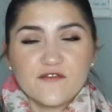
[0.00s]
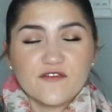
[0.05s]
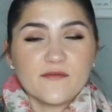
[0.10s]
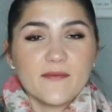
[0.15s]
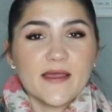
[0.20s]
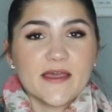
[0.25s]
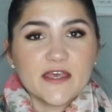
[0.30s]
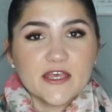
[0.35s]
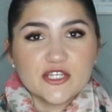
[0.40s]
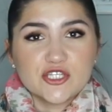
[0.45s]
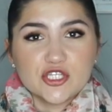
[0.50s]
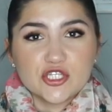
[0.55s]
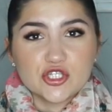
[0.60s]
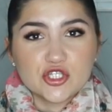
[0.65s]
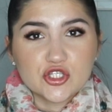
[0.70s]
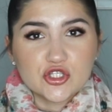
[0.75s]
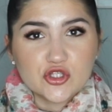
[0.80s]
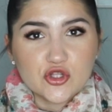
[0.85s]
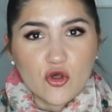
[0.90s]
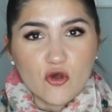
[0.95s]
For my
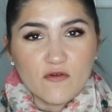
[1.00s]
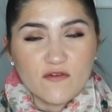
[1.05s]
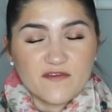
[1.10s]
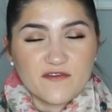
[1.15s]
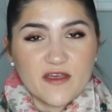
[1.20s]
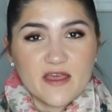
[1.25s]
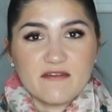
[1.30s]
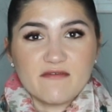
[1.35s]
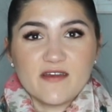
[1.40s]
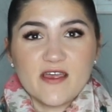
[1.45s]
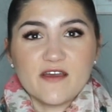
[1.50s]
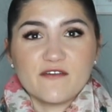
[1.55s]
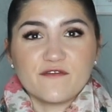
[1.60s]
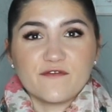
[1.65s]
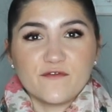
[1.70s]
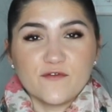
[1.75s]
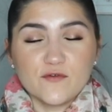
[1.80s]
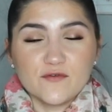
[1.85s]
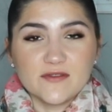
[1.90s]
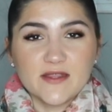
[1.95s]
kitchen stove, if I ever
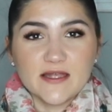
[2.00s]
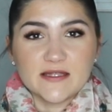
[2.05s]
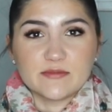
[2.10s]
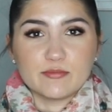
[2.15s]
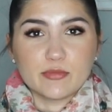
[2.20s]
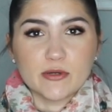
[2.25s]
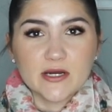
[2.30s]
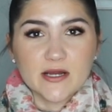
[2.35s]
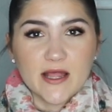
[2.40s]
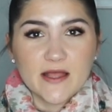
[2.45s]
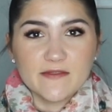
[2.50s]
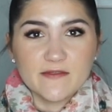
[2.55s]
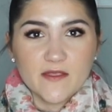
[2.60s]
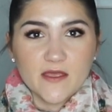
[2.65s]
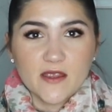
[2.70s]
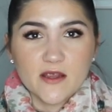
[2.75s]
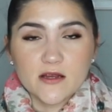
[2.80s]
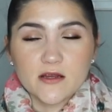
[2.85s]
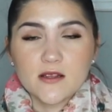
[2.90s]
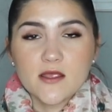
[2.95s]
have food that's burnt on
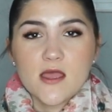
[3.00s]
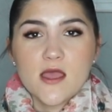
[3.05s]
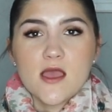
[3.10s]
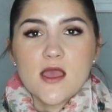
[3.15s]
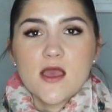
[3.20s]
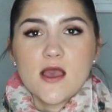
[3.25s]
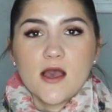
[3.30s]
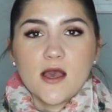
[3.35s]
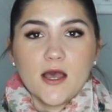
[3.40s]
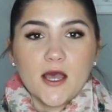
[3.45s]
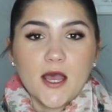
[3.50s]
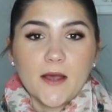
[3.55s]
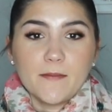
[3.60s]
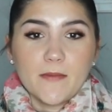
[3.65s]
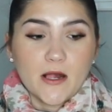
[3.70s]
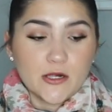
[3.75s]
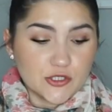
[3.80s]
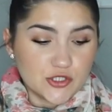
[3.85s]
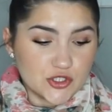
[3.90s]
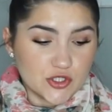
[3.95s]
there,
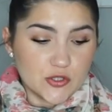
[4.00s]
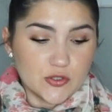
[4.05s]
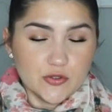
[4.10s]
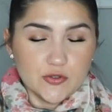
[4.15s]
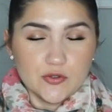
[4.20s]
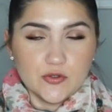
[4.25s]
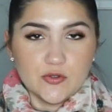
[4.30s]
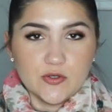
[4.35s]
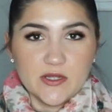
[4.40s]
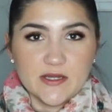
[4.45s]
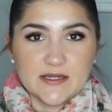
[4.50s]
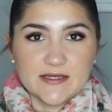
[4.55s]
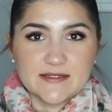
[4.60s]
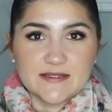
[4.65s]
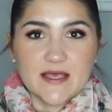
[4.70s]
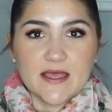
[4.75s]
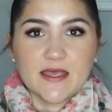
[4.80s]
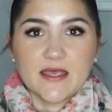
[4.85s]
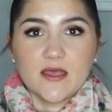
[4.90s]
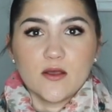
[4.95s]
I'll show you in a
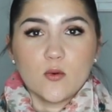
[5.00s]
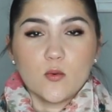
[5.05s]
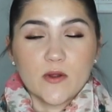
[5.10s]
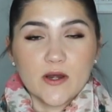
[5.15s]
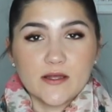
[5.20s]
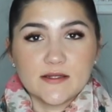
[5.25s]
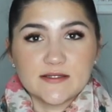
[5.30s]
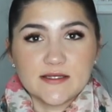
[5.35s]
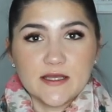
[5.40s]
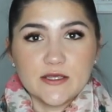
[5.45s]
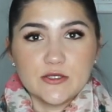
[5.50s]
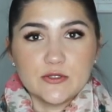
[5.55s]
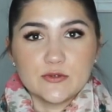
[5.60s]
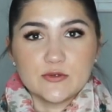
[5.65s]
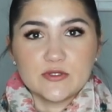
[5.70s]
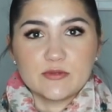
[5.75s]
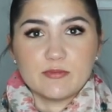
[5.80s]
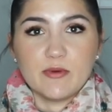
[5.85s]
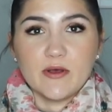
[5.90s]
second what else I use,